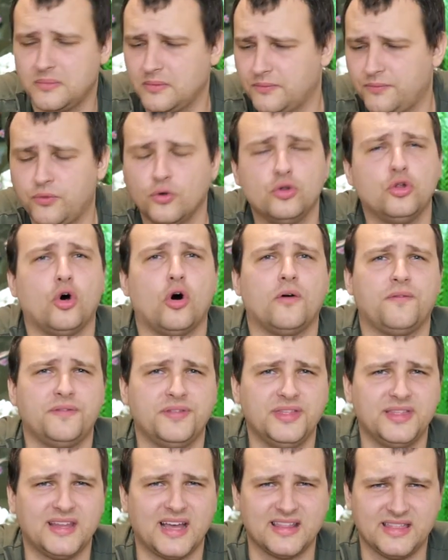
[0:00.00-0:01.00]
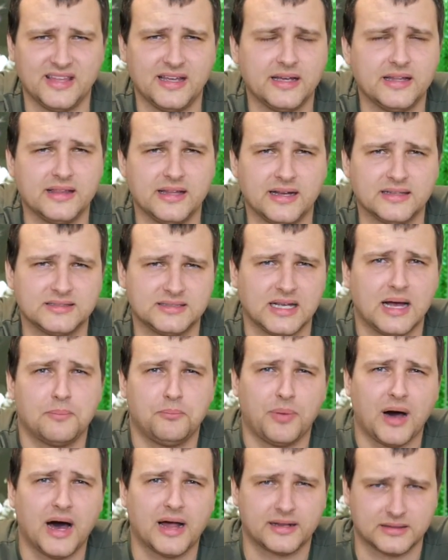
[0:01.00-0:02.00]
full of nothingness
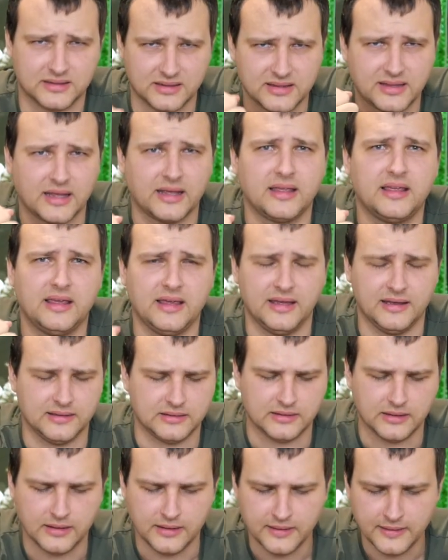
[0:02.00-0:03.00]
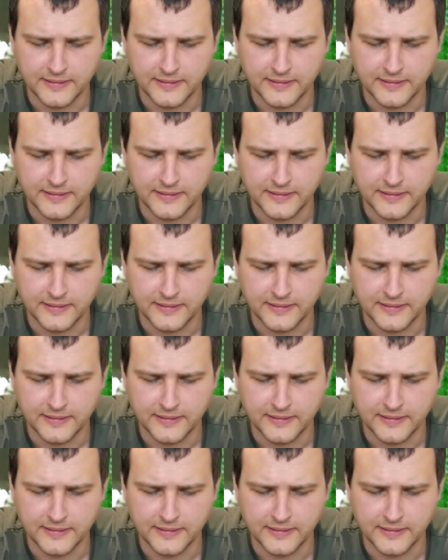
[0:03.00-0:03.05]
apart the heat.